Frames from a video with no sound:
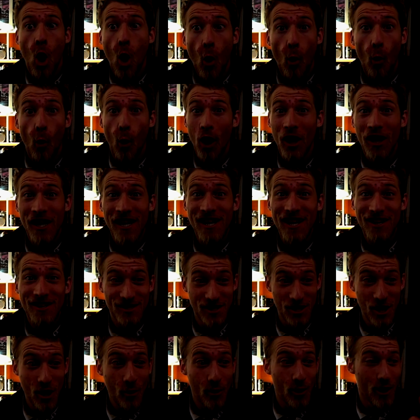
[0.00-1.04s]
"What are you
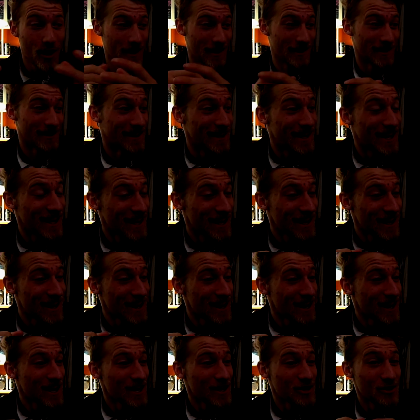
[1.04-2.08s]
doing?
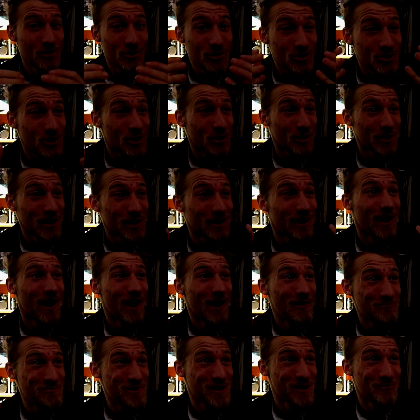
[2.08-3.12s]
You shouldn't
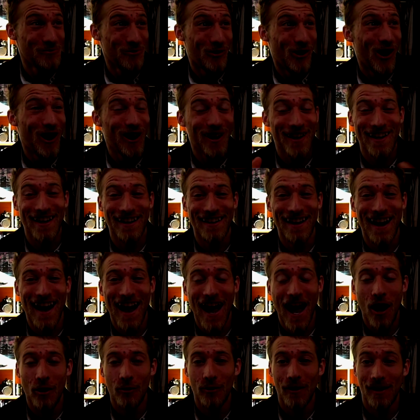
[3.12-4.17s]
be walking
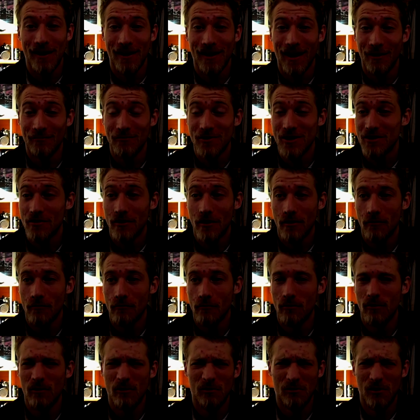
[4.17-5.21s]
now." And I'm just going,
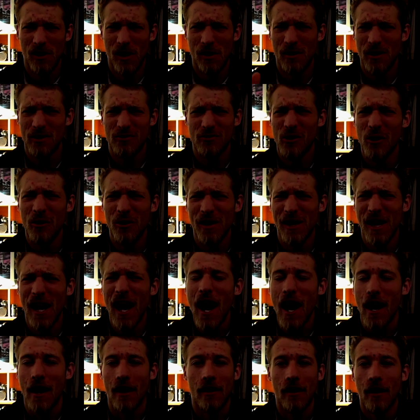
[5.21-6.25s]
"Well, what's wrong with
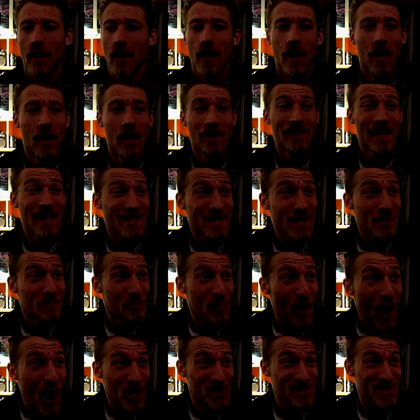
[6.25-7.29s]
that? That's
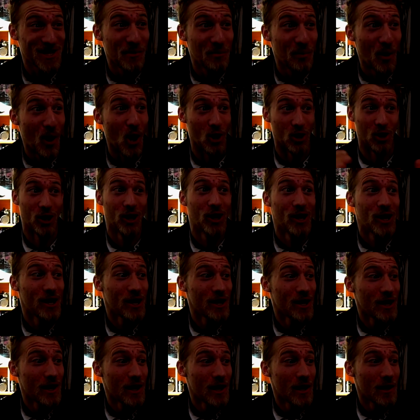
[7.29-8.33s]
impossible.
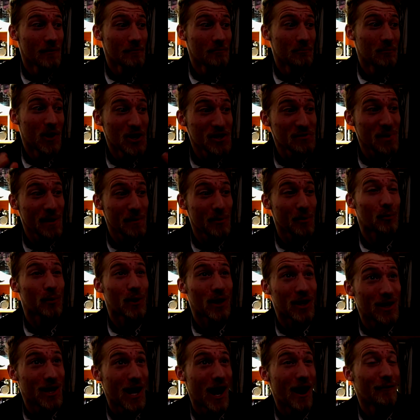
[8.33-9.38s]
Most people
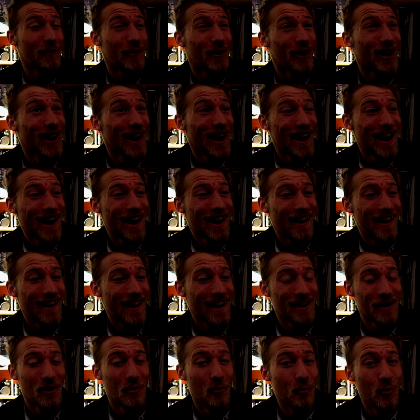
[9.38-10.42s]
recover
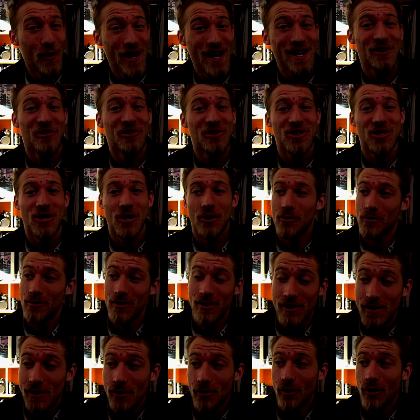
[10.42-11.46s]
in a week or two.
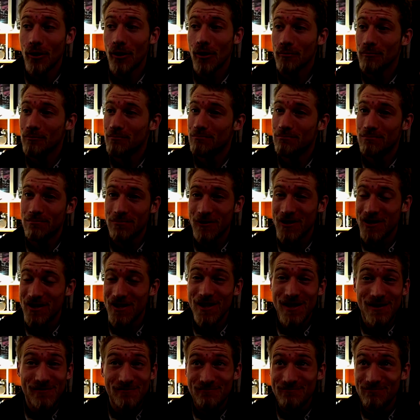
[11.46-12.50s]
You're just